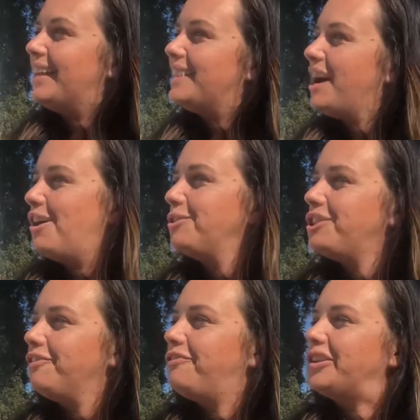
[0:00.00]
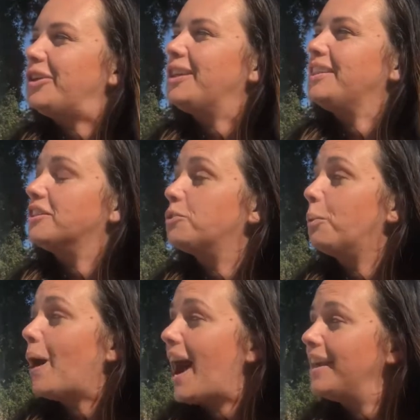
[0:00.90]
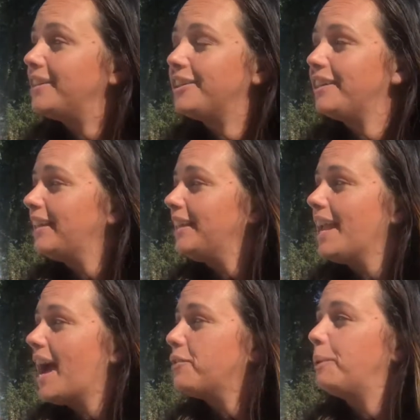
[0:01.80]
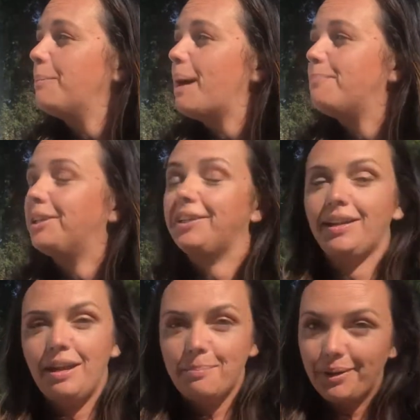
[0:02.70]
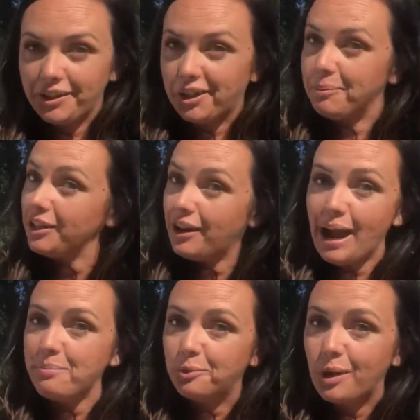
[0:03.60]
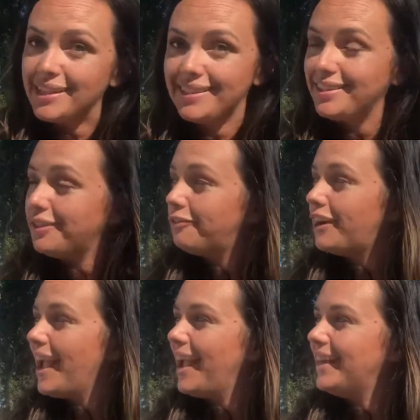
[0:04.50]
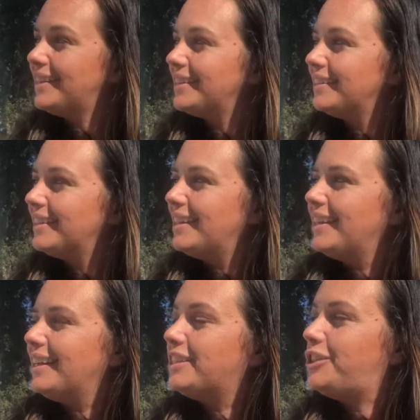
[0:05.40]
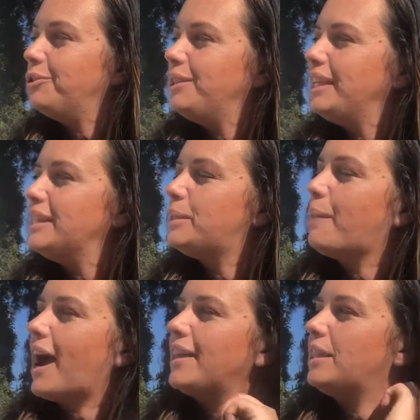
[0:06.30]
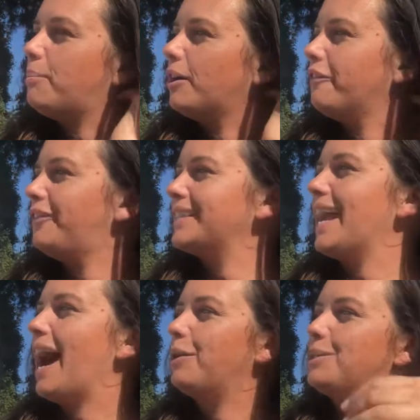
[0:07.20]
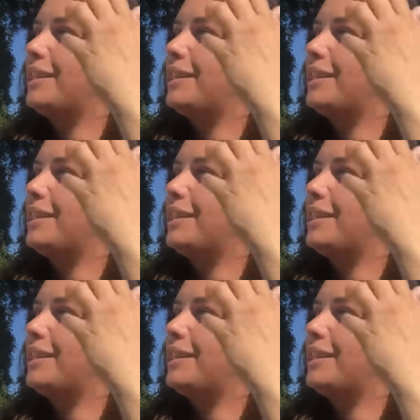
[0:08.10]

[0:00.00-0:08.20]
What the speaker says: The ocean floor looked wider than he had remembered, but Hermit Crab wasn't afraid. Soon he spied the perfect house,